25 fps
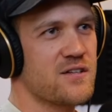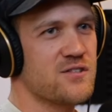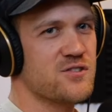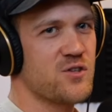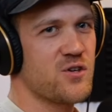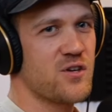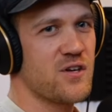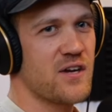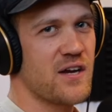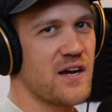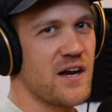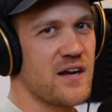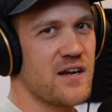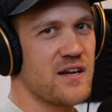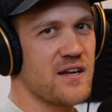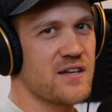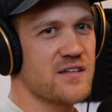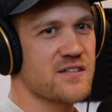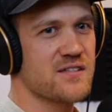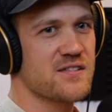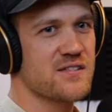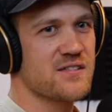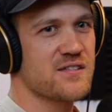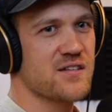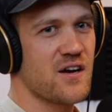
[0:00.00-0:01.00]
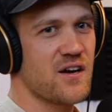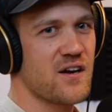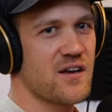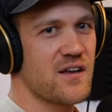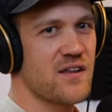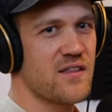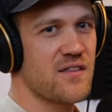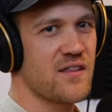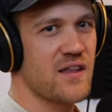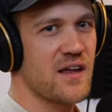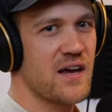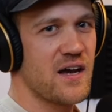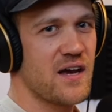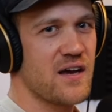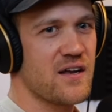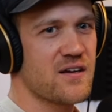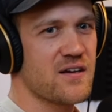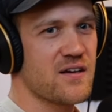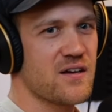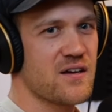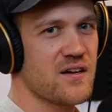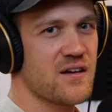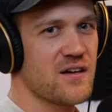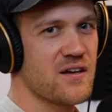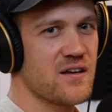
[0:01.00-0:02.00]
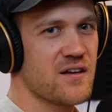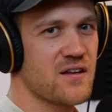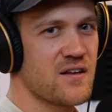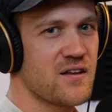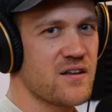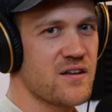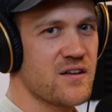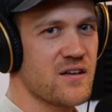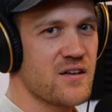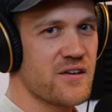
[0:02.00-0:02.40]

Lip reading: because you can kind of get stuck in that